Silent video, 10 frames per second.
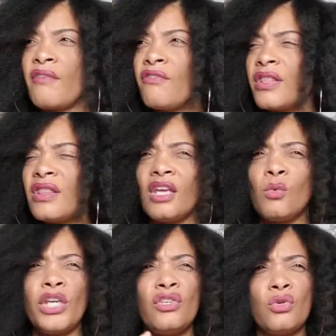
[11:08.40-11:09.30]
So that
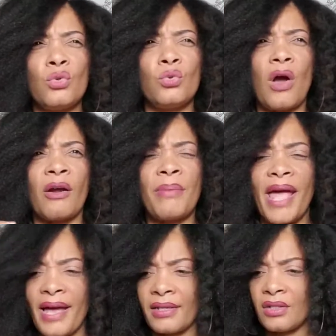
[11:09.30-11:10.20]
everything we
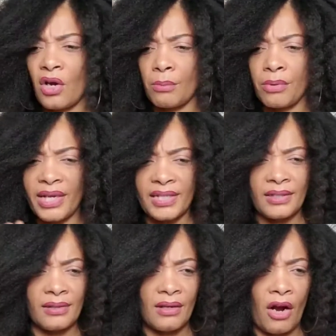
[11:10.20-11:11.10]
do, our past, our
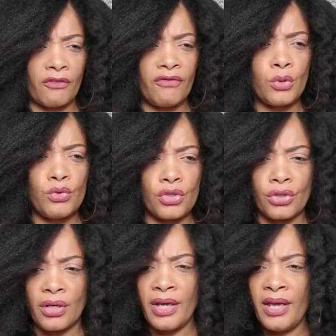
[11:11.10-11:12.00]
present, our
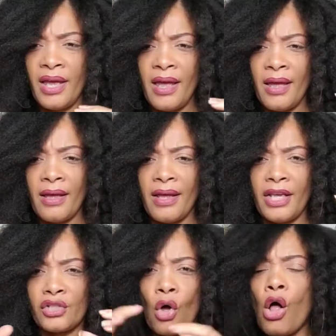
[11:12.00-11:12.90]
future,
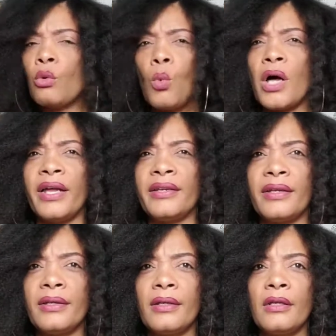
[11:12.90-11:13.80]
is all
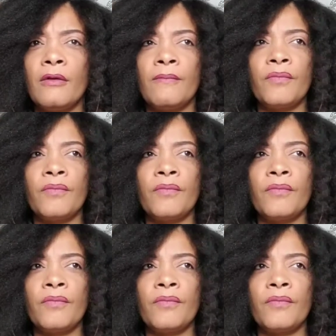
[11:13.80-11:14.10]
one.